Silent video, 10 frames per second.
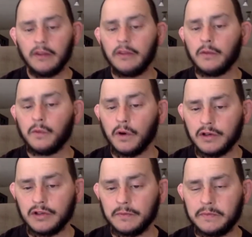The
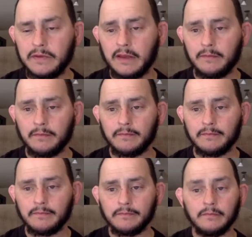worship team.
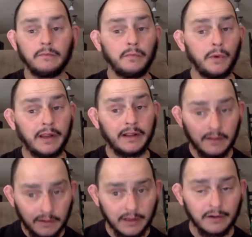We
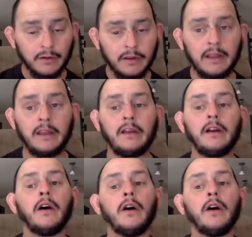literally